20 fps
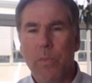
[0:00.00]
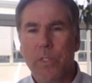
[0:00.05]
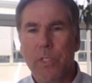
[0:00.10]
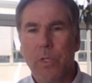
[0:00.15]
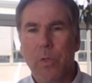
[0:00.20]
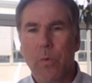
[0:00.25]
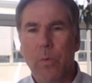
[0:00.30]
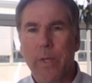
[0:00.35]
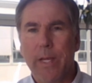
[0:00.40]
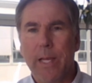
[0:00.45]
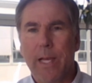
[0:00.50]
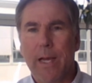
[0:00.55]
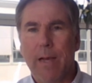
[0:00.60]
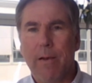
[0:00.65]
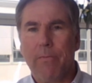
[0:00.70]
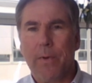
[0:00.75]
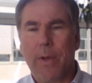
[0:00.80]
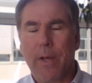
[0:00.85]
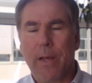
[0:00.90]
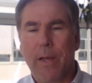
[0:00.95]
So we
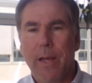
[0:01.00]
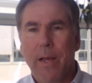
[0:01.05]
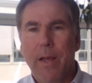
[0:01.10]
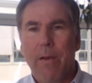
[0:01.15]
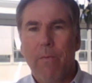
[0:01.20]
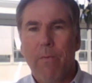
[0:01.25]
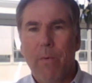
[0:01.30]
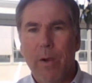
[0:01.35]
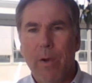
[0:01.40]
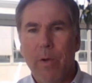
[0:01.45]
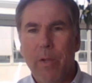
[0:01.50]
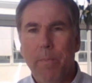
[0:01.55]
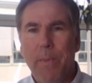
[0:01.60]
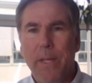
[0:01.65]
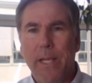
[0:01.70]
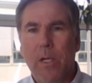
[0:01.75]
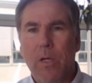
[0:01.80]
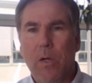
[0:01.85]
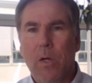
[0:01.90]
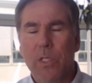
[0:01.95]
have a very
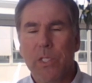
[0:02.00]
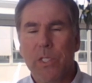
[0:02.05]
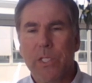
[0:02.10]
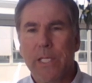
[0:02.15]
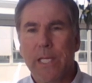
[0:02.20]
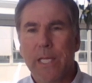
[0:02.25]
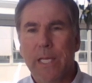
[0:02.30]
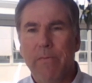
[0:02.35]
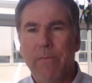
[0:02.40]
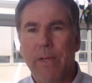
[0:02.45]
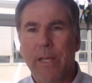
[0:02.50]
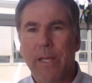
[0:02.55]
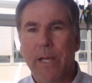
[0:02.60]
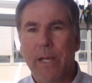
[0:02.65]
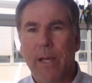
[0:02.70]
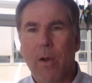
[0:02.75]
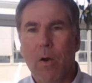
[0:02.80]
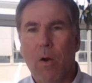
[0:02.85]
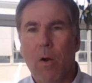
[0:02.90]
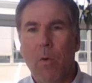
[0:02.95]
big cost saving
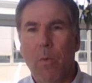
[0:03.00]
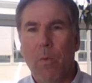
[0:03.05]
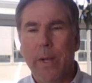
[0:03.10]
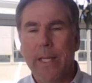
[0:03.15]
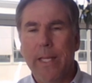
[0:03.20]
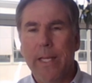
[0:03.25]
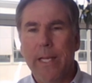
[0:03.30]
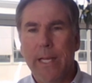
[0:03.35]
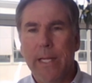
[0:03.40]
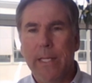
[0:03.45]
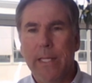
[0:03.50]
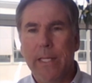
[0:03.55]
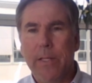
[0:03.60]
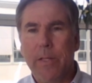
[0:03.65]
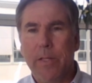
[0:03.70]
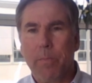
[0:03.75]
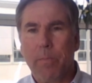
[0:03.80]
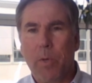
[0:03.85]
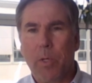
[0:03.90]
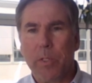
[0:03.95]
already hitting
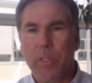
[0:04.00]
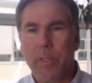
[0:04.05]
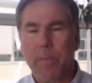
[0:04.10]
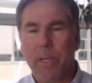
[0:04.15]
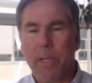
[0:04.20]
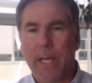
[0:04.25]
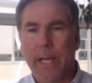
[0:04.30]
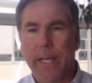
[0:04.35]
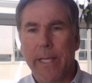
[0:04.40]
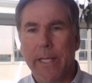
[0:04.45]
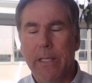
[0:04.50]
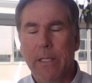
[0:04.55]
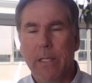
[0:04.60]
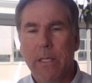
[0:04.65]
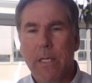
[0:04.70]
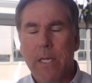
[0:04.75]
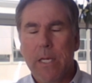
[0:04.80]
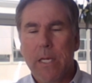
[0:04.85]
the bottom line.